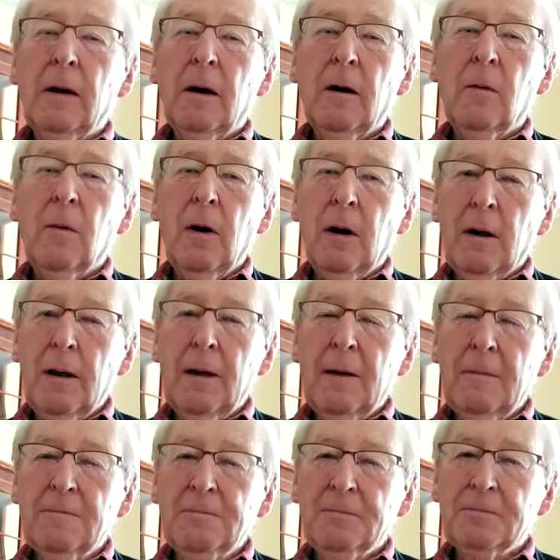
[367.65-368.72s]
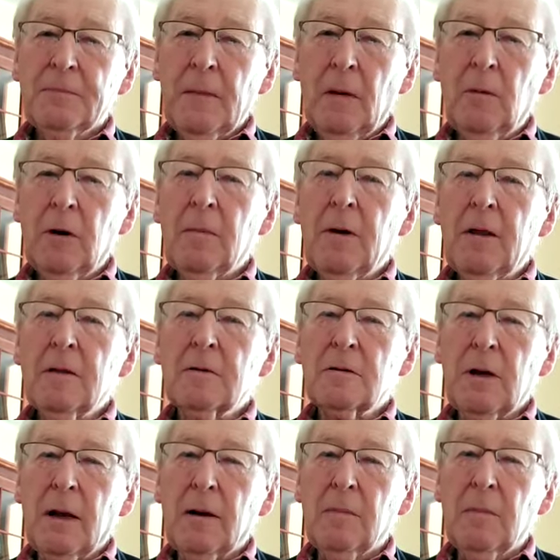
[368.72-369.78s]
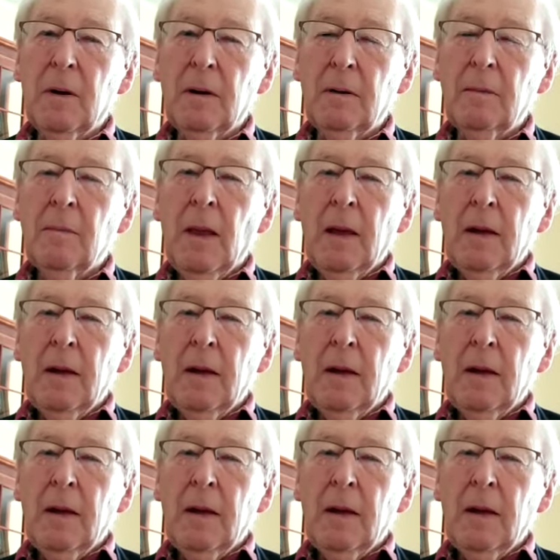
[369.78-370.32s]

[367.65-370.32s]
away. What about the second bit?